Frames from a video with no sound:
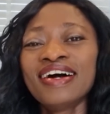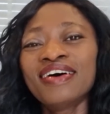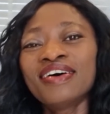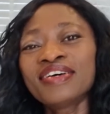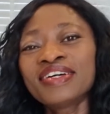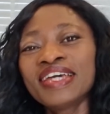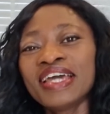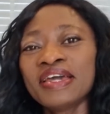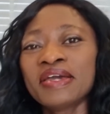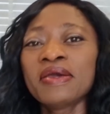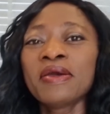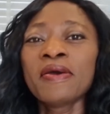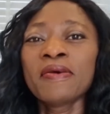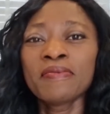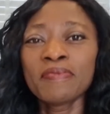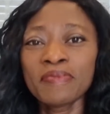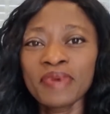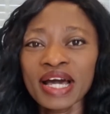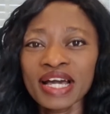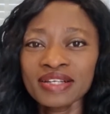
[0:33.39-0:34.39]
Okay,
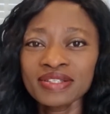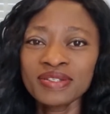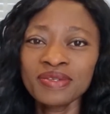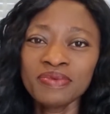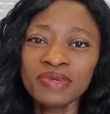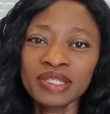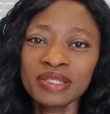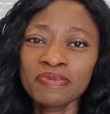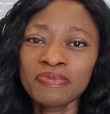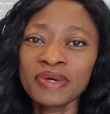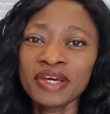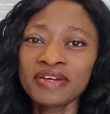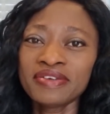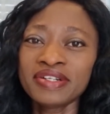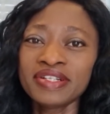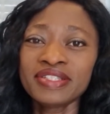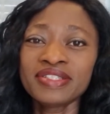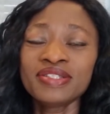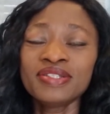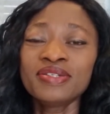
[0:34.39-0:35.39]
back to meet the
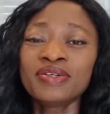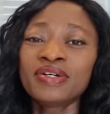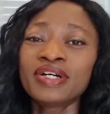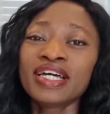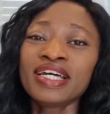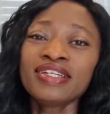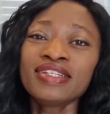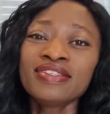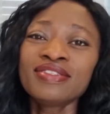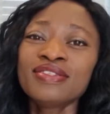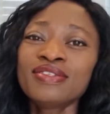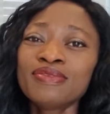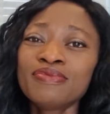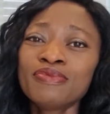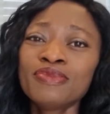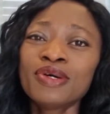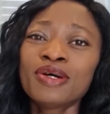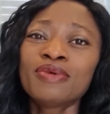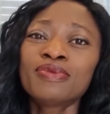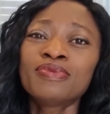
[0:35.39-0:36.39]
parents you know Ekin-Su'
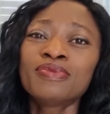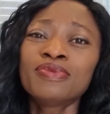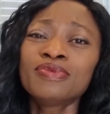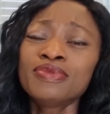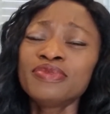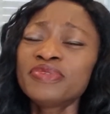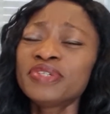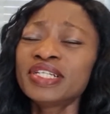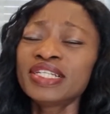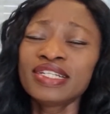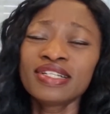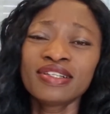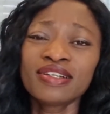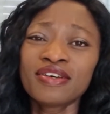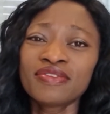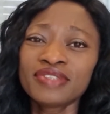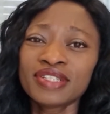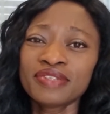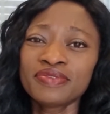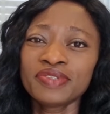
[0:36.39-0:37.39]
mom really
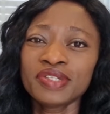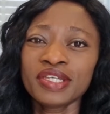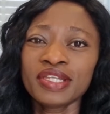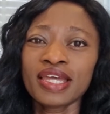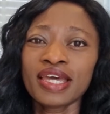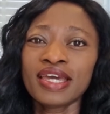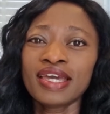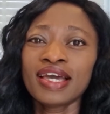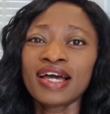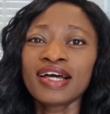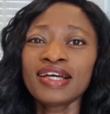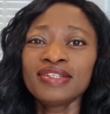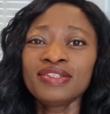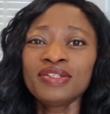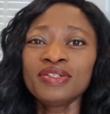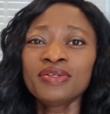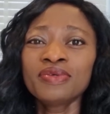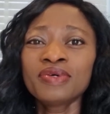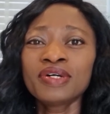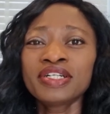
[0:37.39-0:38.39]
loved Davide and
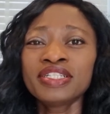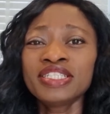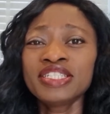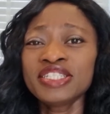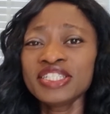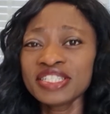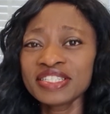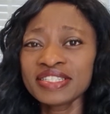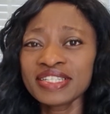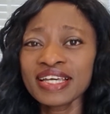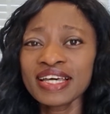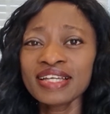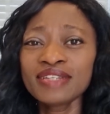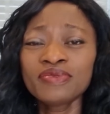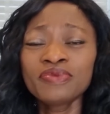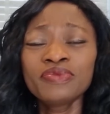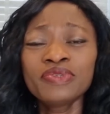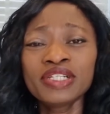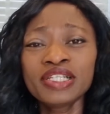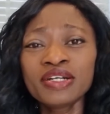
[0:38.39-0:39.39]
you know what she said
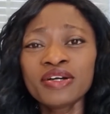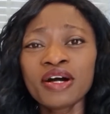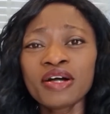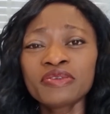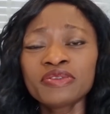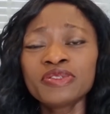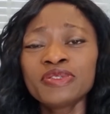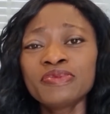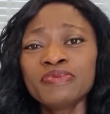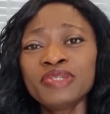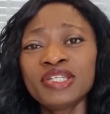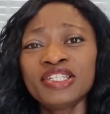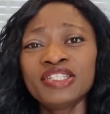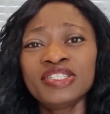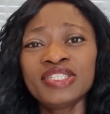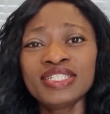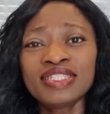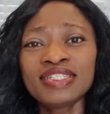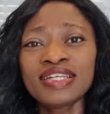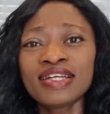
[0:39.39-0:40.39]
really got to me
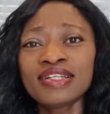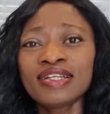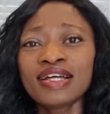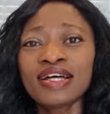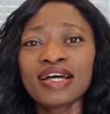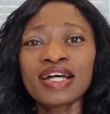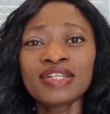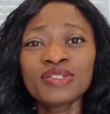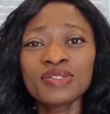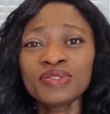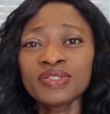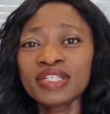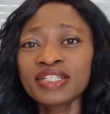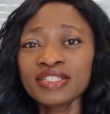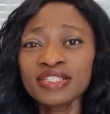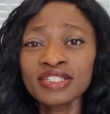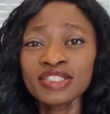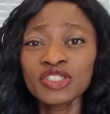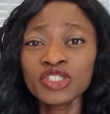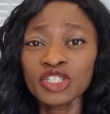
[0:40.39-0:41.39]
she said that as soon
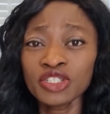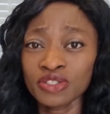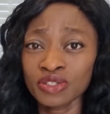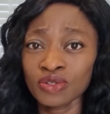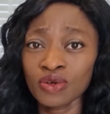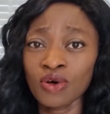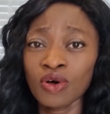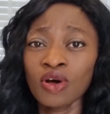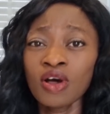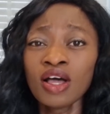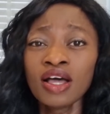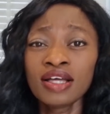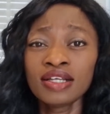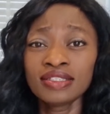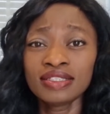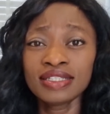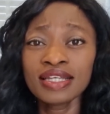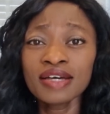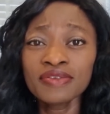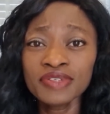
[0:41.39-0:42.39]
as she saw
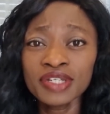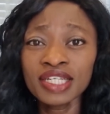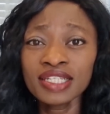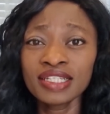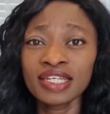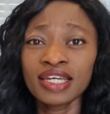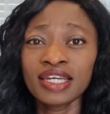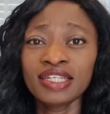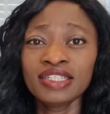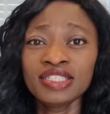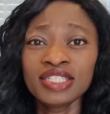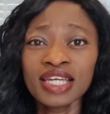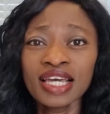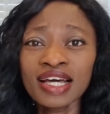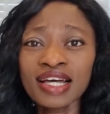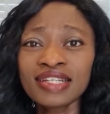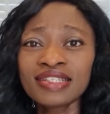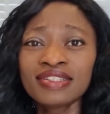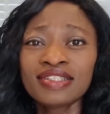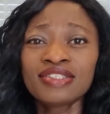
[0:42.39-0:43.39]
Davide she
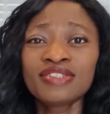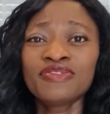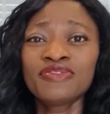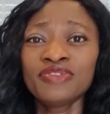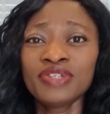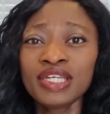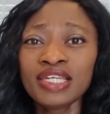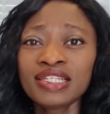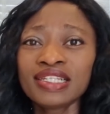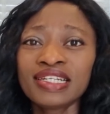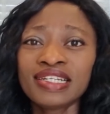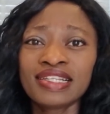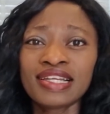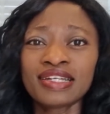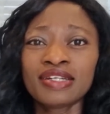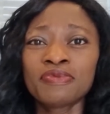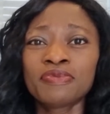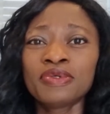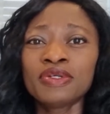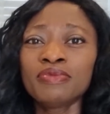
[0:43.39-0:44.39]
had this feeling
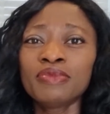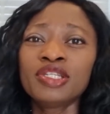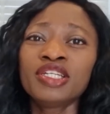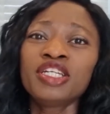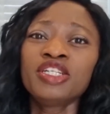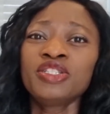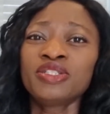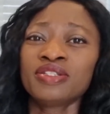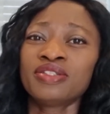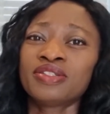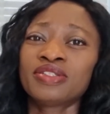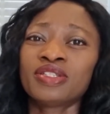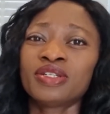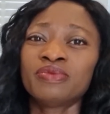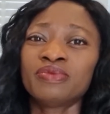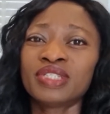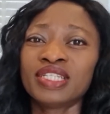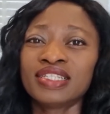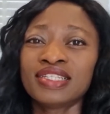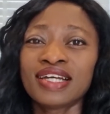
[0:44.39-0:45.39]
like a premonition or
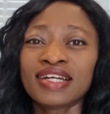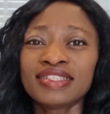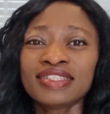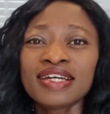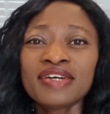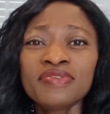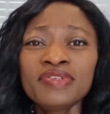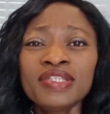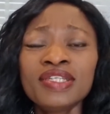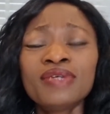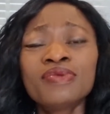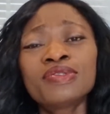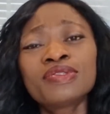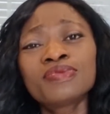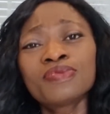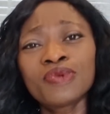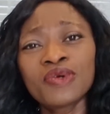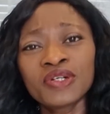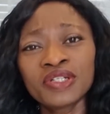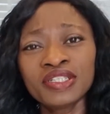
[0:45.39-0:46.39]
something that Davide
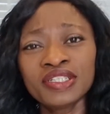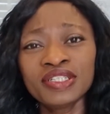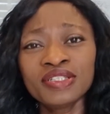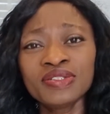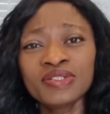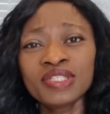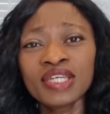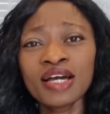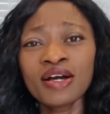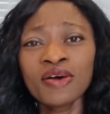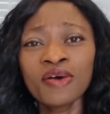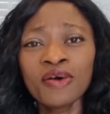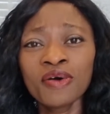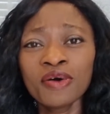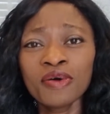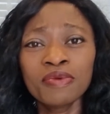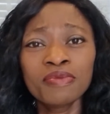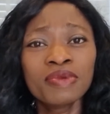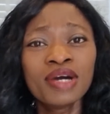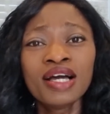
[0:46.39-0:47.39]
was walking into their
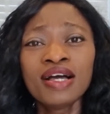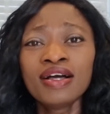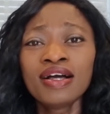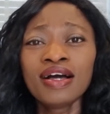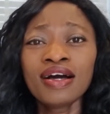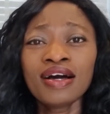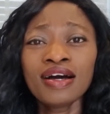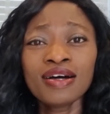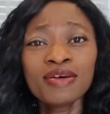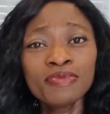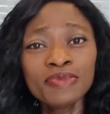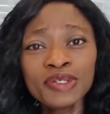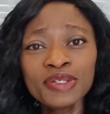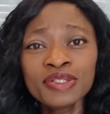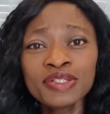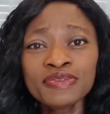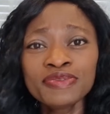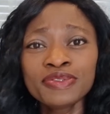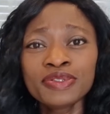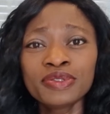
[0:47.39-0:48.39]
home how
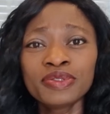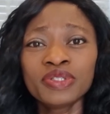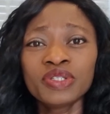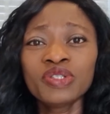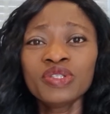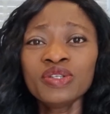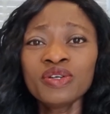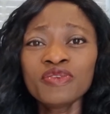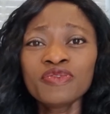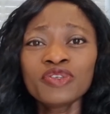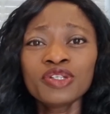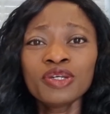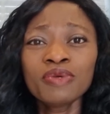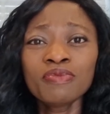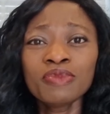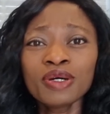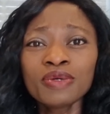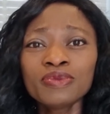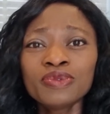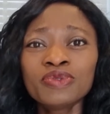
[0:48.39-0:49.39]
beautiful you know for your
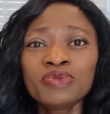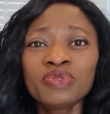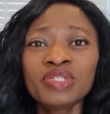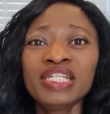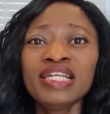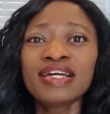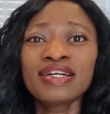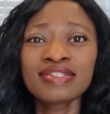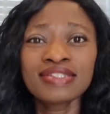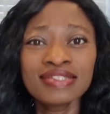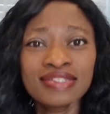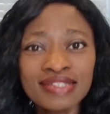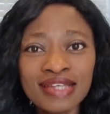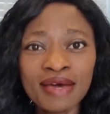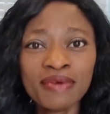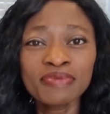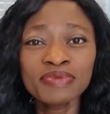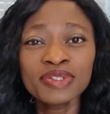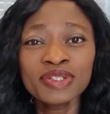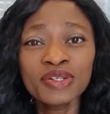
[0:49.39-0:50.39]
mom to really
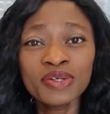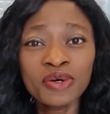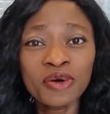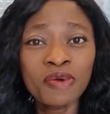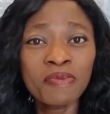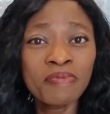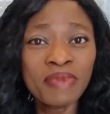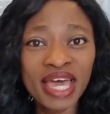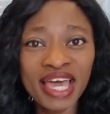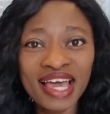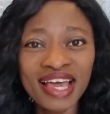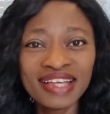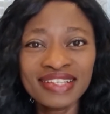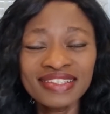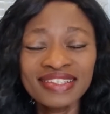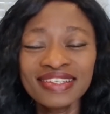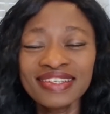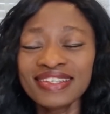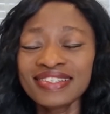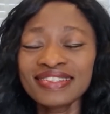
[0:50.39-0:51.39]
accept your man
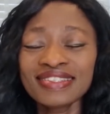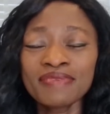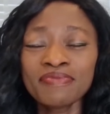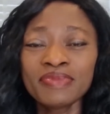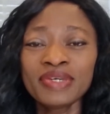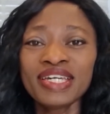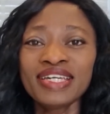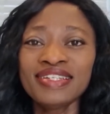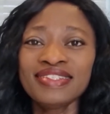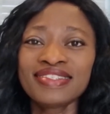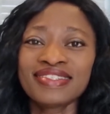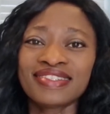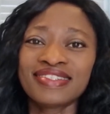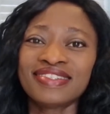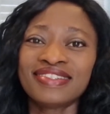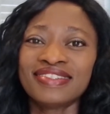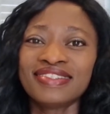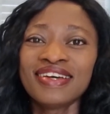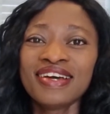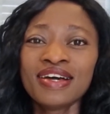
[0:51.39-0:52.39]
it's
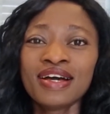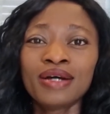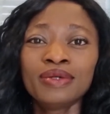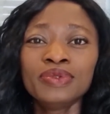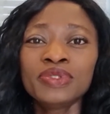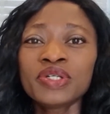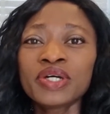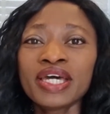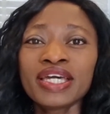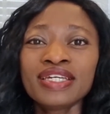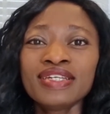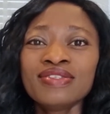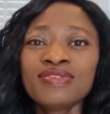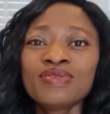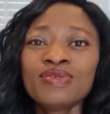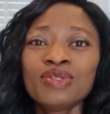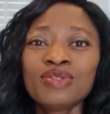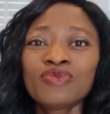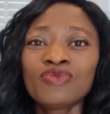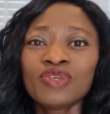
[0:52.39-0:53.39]
amazing I'm sure
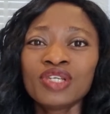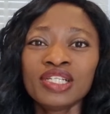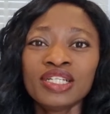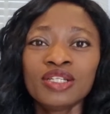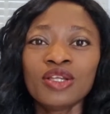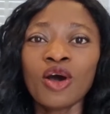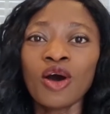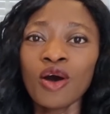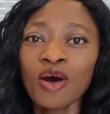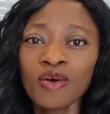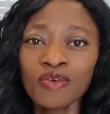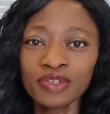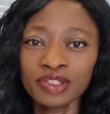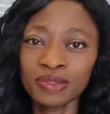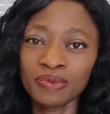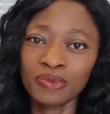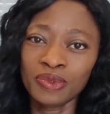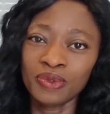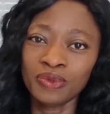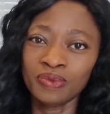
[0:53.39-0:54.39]
Ekins is feeling over
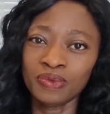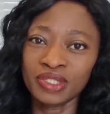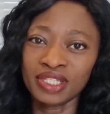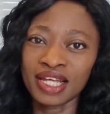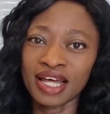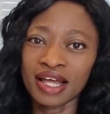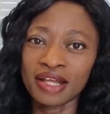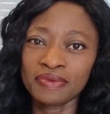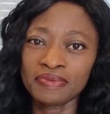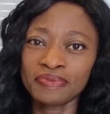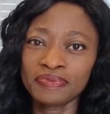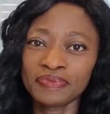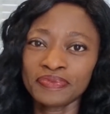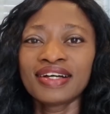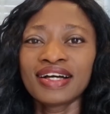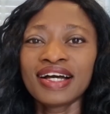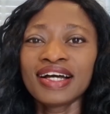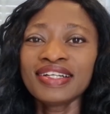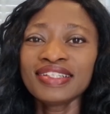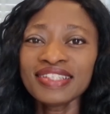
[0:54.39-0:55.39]
the moon with that
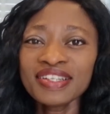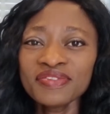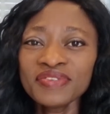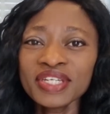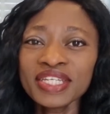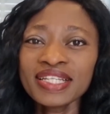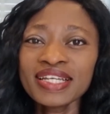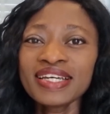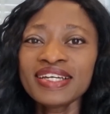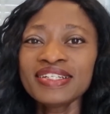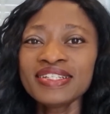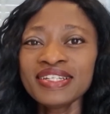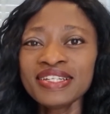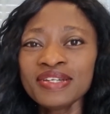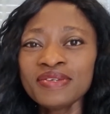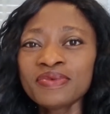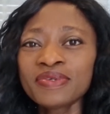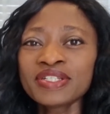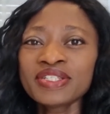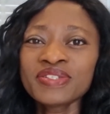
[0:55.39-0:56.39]
and Davide,
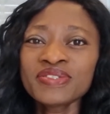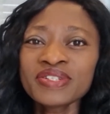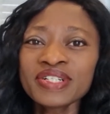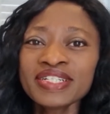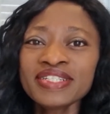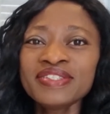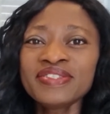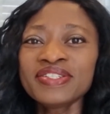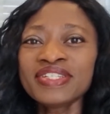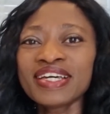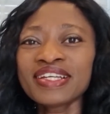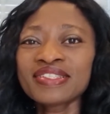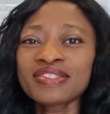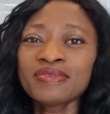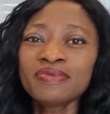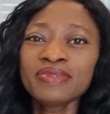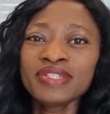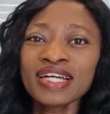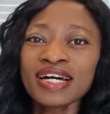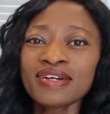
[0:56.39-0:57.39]
he was trying to get
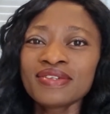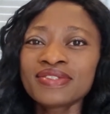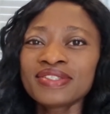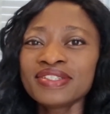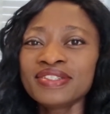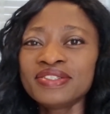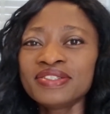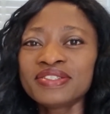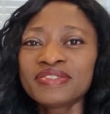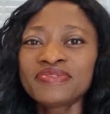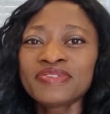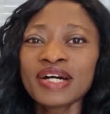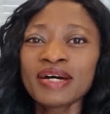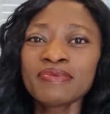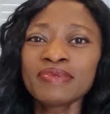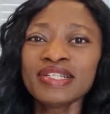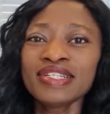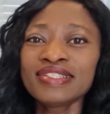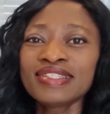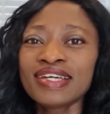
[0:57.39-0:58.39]
some doubts into the
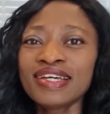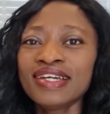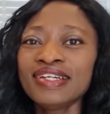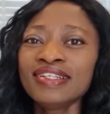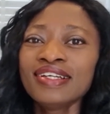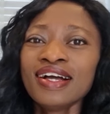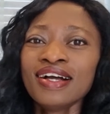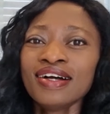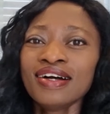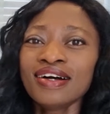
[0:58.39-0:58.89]
family saying,